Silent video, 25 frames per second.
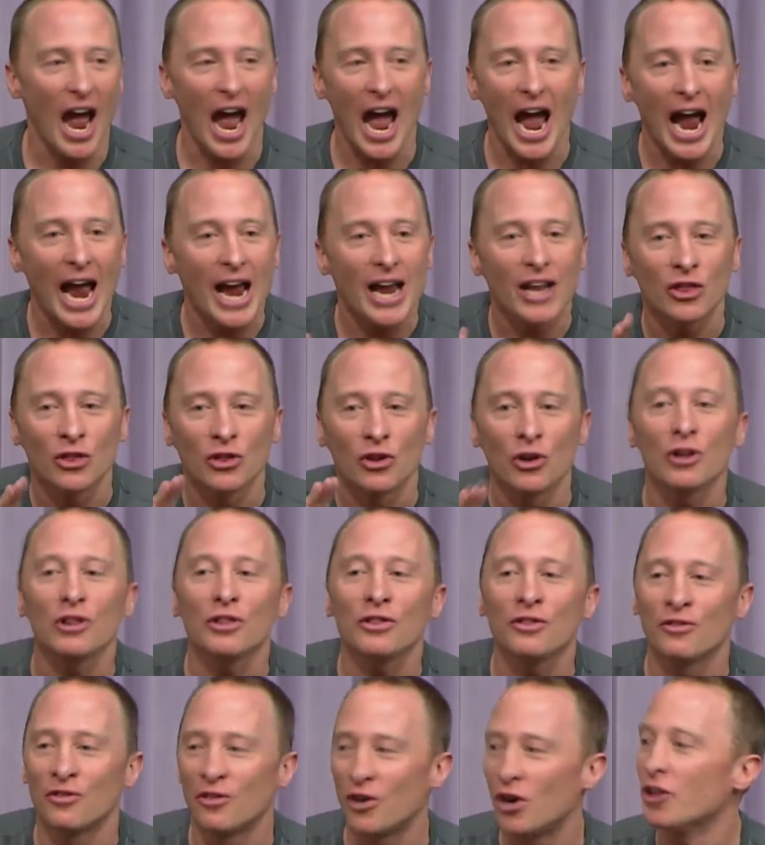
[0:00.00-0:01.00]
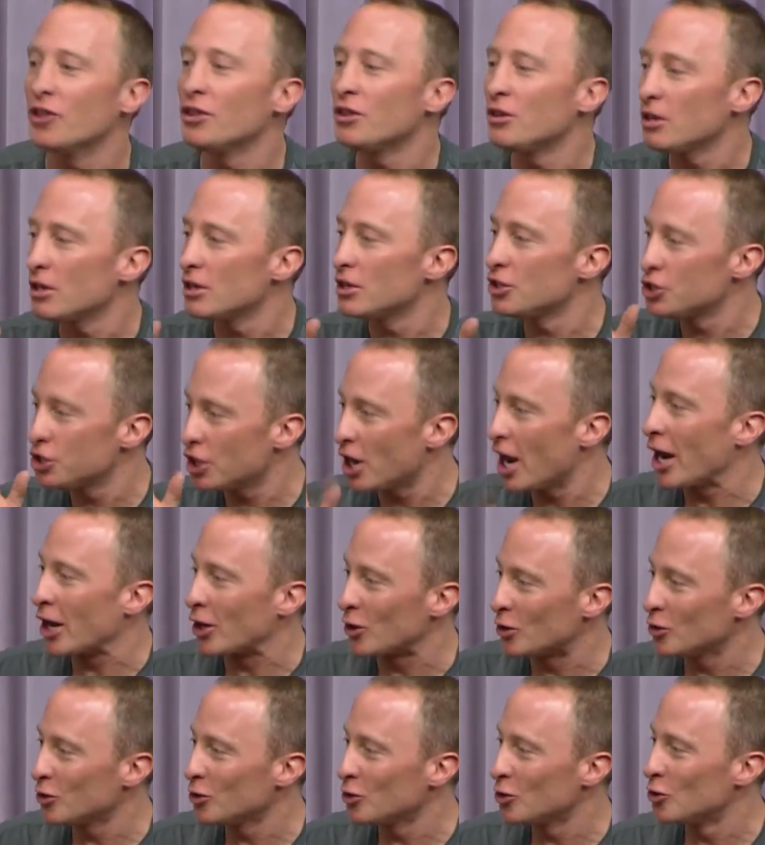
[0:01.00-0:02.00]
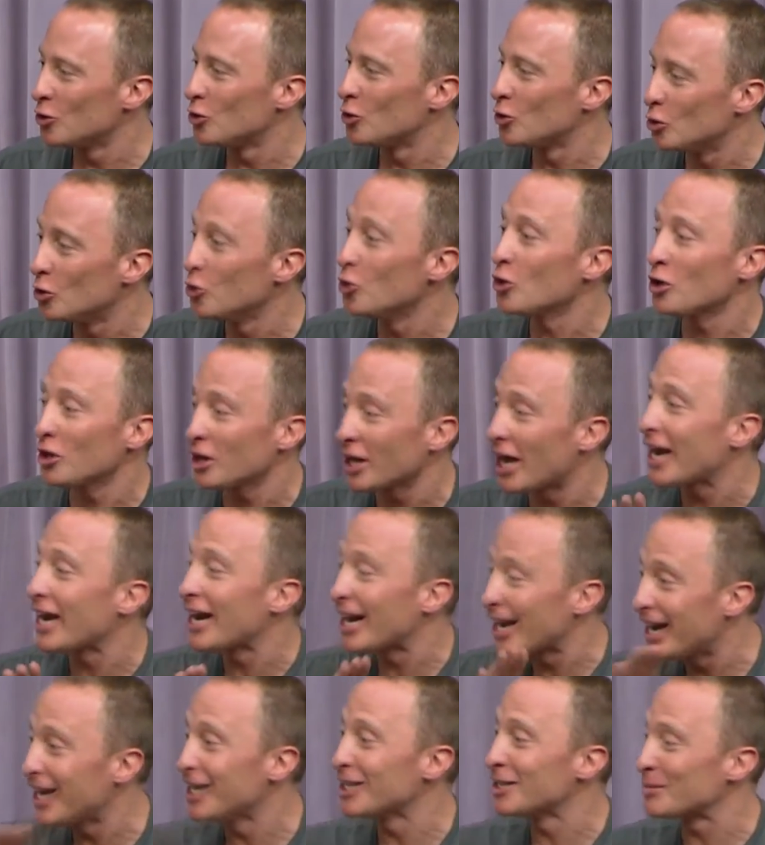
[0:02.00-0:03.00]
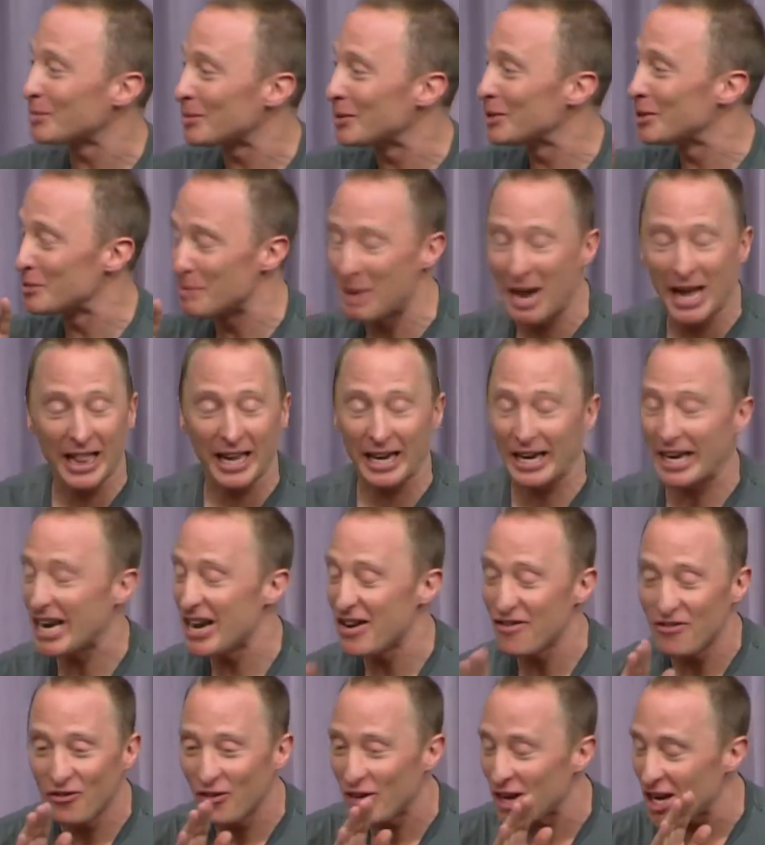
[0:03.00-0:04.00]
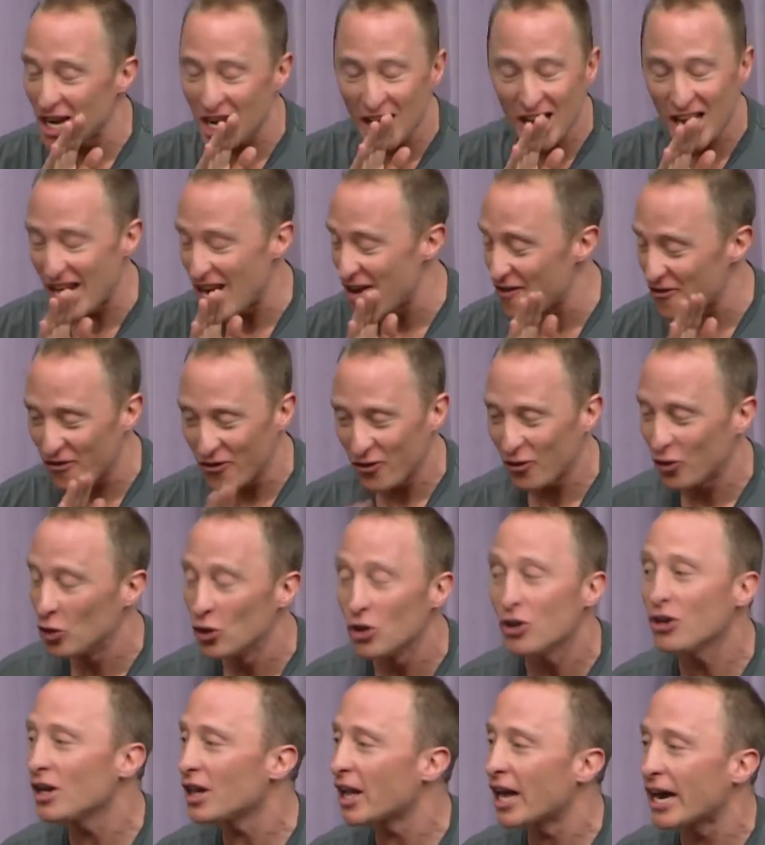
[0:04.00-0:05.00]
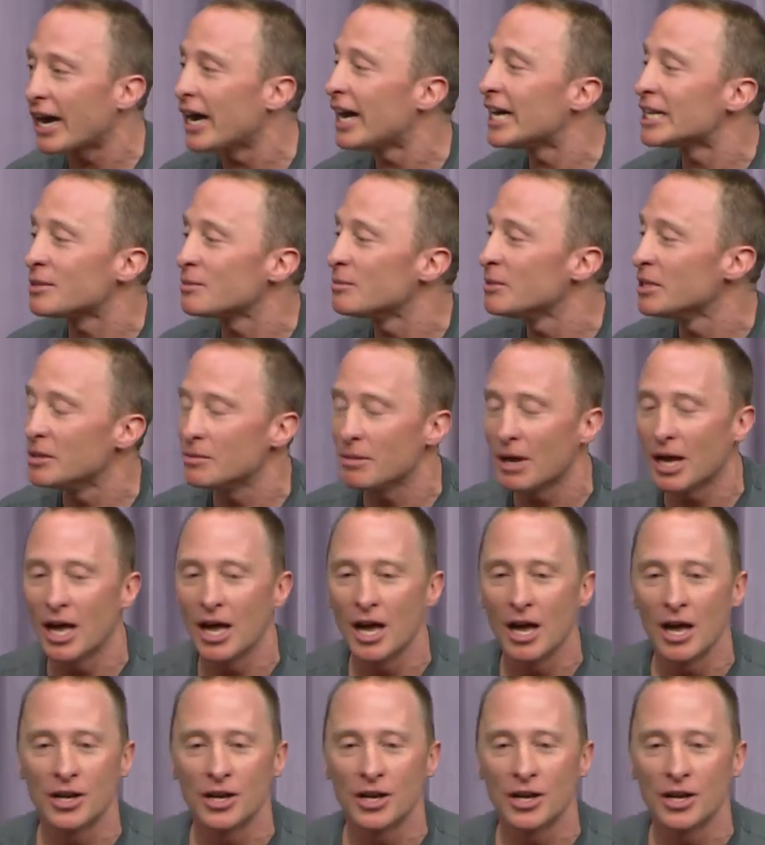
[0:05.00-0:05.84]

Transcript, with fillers: I don't want a child to look like husband's mother, if look like husband's mother.